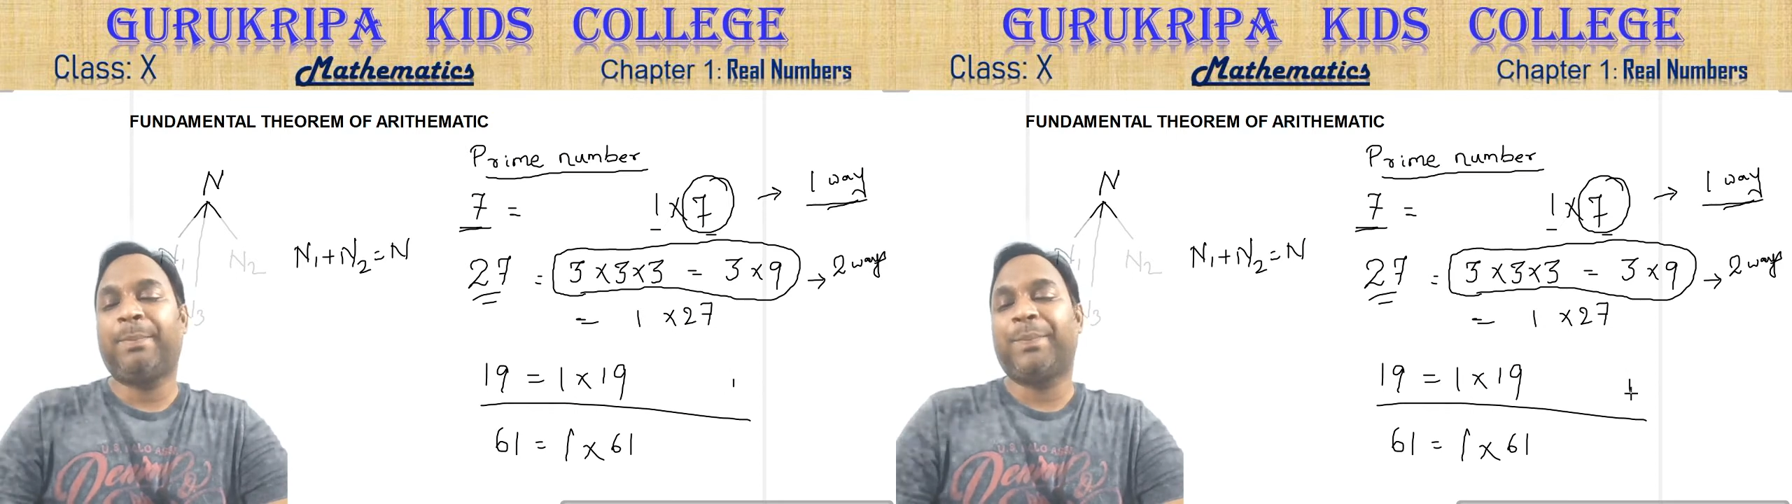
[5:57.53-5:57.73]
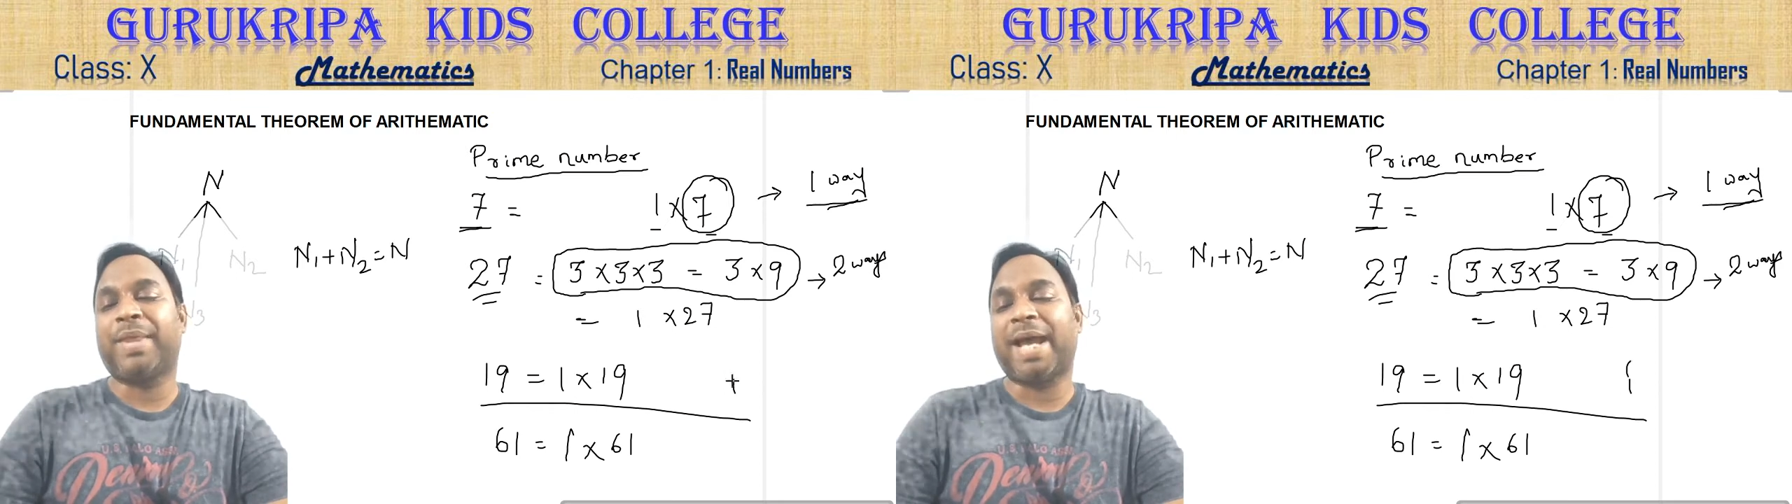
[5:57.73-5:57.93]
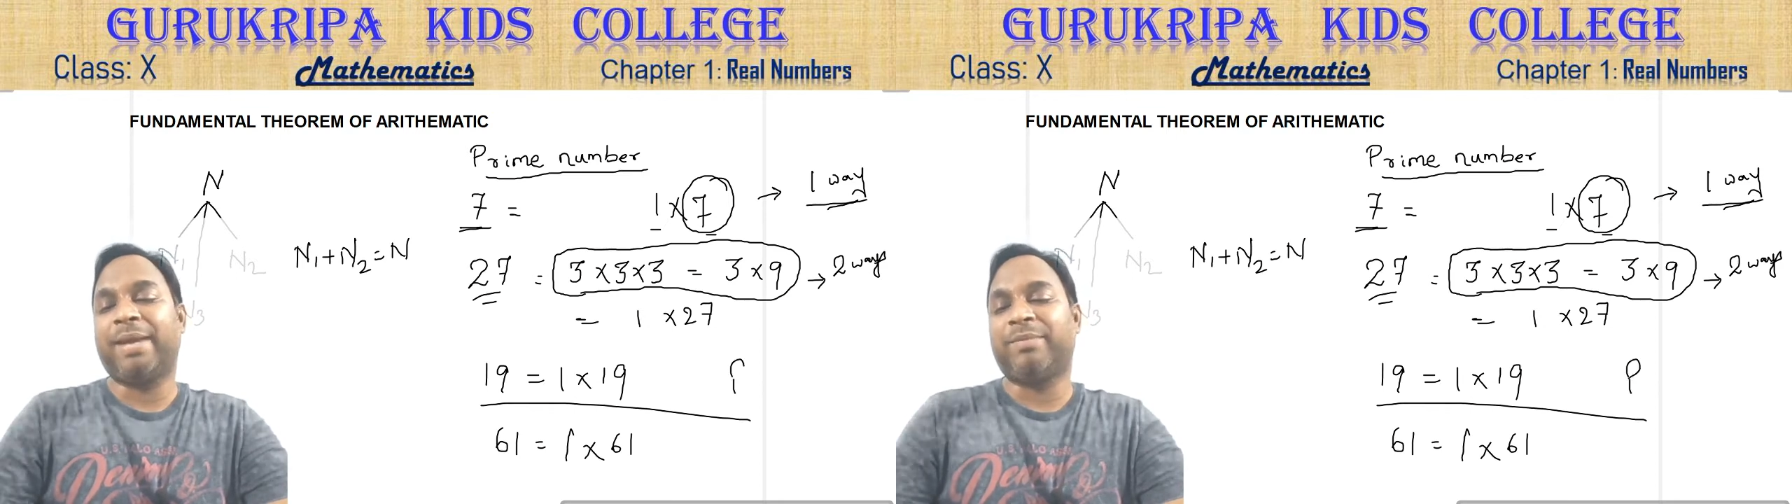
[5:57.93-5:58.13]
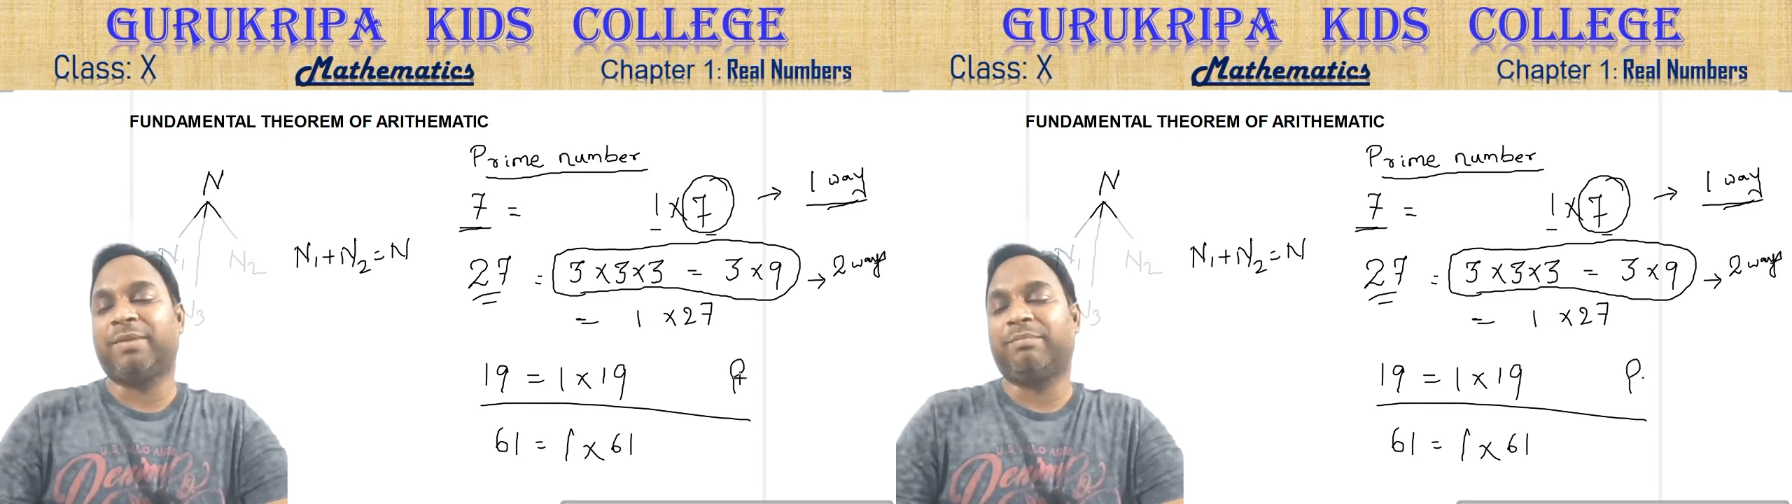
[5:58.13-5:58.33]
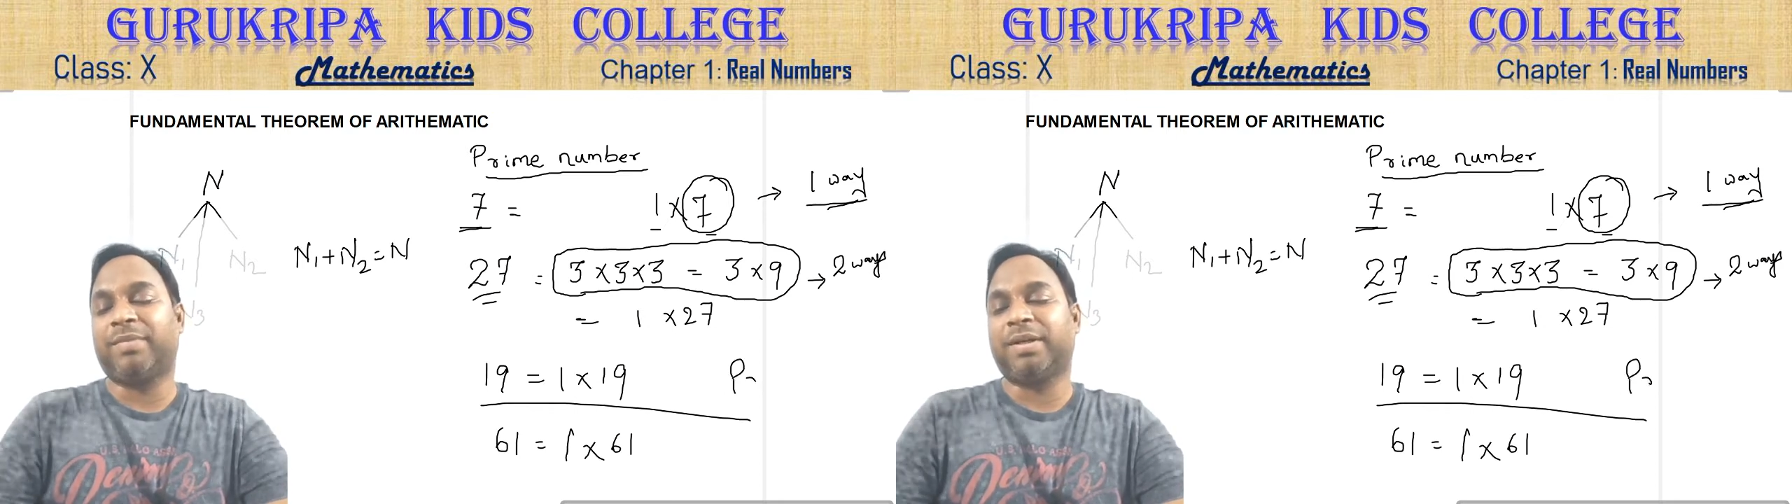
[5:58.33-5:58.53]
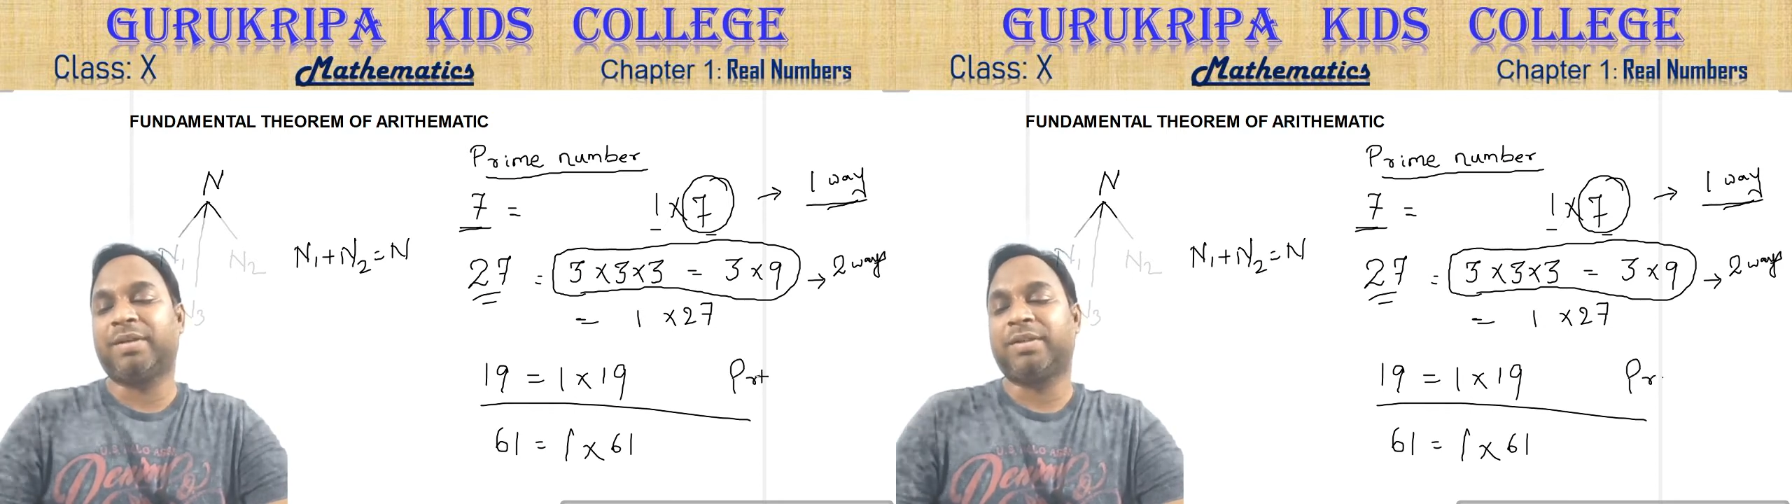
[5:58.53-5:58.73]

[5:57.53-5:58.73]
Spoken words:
prime number.